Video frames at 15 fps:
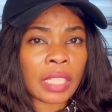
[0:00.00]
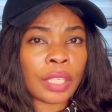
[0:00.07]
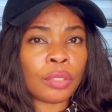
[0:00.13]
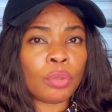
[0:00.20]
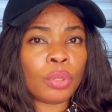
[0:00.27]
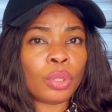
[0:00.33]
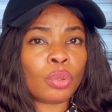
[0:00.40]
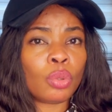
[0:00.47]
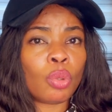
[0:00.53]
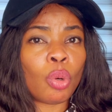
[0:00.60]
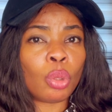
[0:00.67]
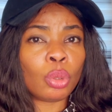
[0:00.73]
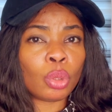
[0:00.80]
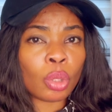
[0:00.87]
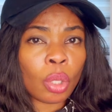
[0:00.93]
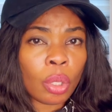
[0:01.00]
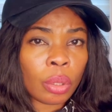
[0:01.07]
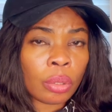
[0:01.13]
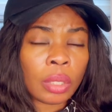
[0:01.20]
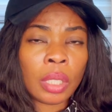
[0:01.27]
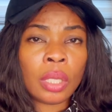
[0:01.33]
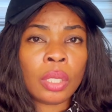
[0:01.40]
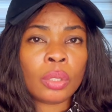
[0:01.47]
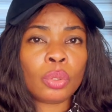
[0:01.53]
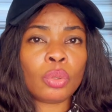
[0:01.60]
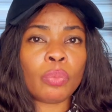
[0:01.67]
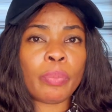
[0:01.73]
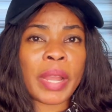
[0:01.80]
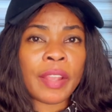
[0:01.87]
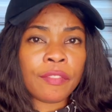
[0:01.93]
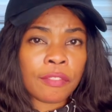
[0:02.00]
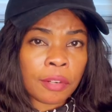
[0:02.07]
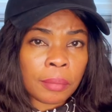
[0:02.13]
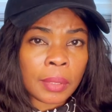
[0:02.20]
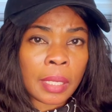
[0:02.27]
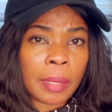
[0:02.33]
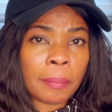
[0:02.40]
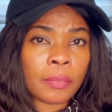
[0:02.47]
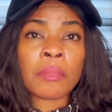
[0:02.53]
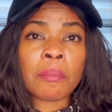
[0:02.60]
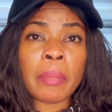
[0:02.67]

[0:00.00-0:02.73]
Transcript: Are you going to Contour to buy from them?